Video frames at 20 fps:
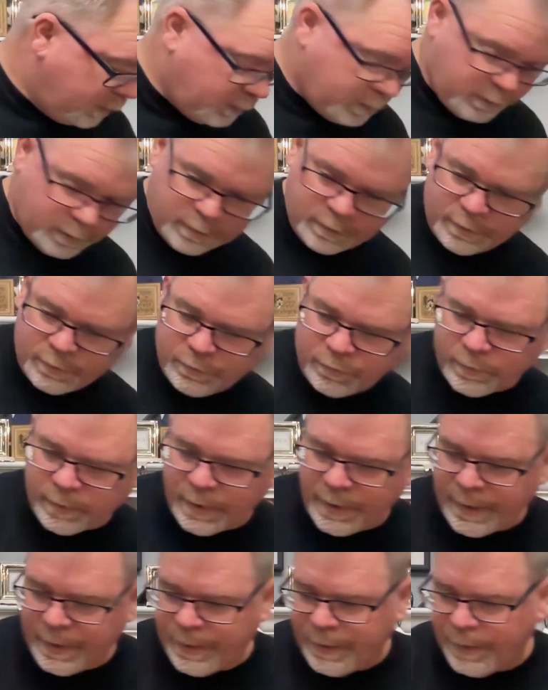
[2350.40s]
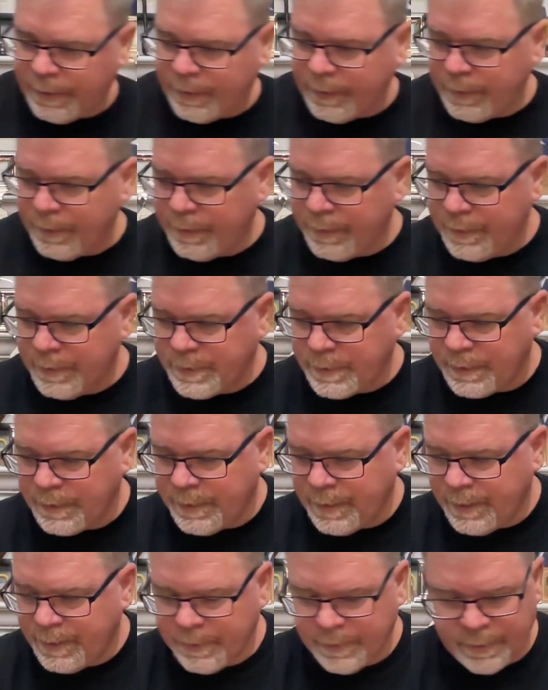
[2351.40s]
All right, here's
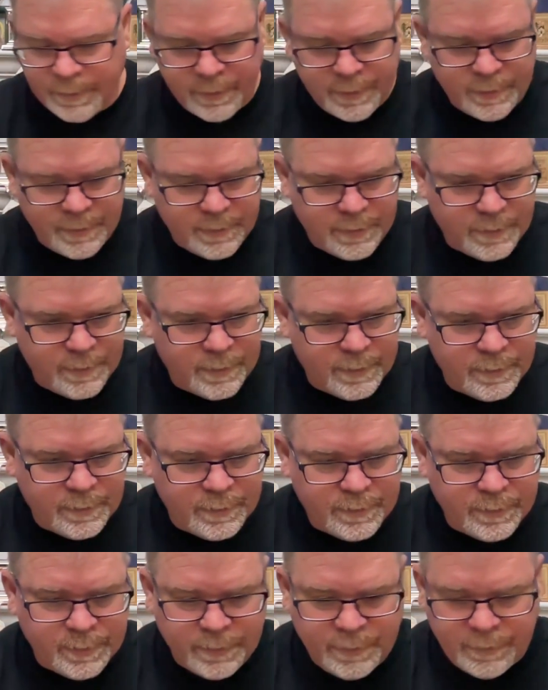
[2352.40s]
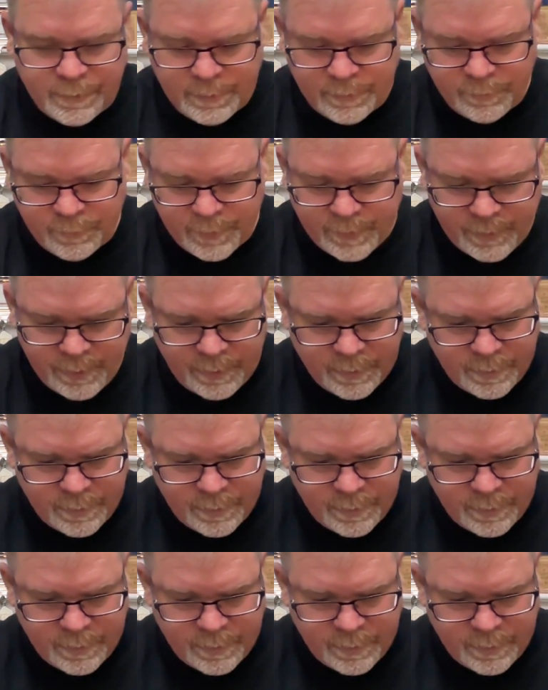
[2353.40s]
another good one.